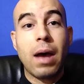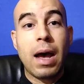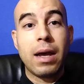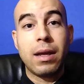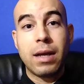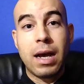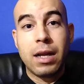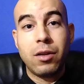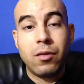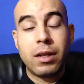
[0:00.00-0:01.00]
I
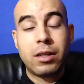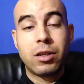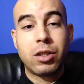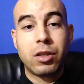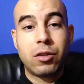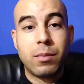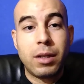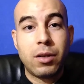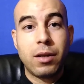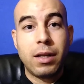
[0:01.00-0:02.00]
knew that the
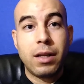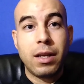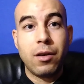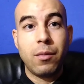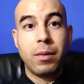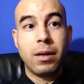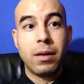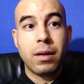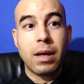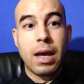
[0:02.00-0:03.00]
gentleman couldn't hear
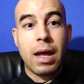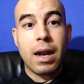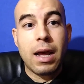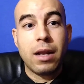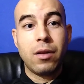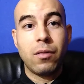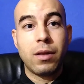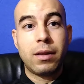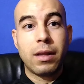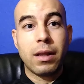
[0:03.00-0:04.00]
me, and I knew
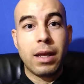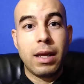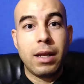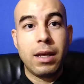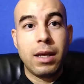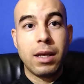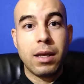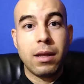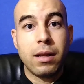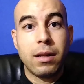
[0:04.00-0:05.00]
that the
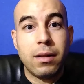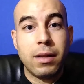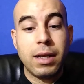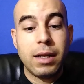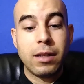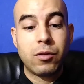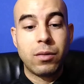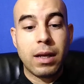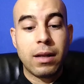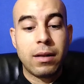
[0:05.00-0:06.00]
lady needed to
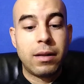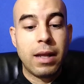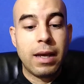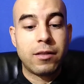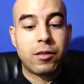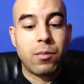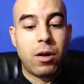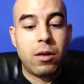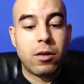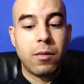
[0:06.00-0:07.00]
get like
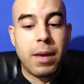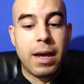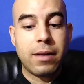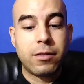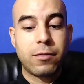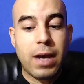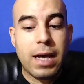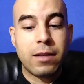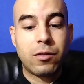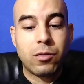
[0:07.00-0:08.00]
small commands
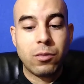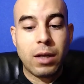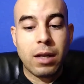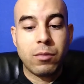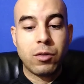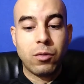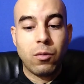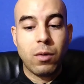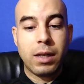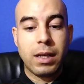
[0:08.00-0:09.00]
fast to get him to do
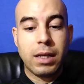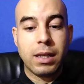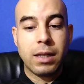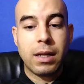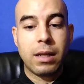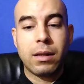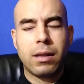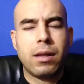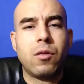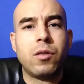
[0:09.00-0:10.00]
what he needed,
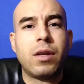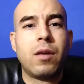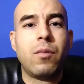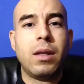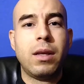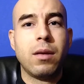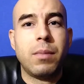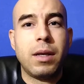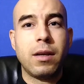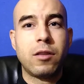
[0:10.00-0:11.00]
and there was not really a
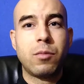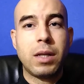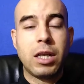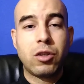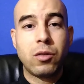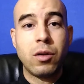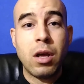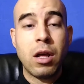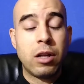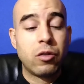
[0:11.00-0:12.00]
big explanation.
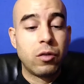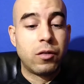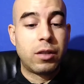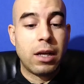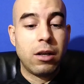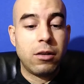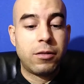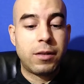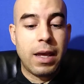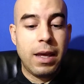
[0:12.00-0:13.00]
So instead of
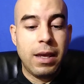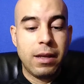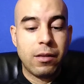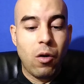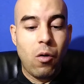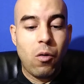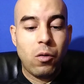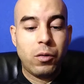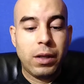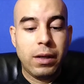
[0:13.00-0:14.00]
saying the
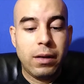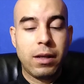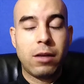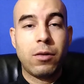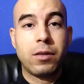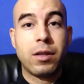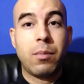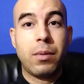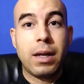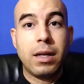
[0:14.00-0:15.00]
whole thing, like for
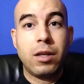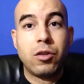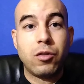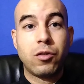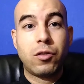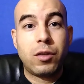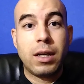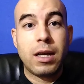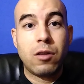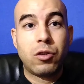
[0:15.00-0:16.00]
example, "I need you to
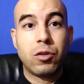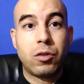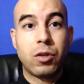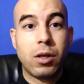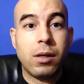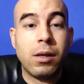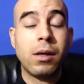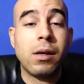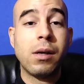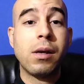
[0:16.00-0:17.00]
stick out your tongue,"
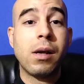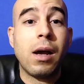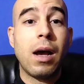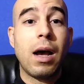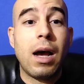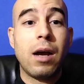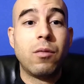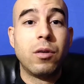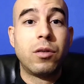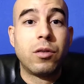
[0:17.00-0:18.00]
I
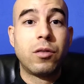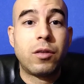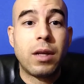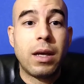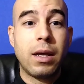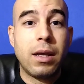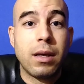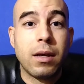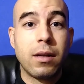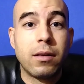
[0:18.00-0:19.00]
would just
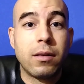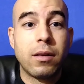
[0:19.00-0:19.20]
say,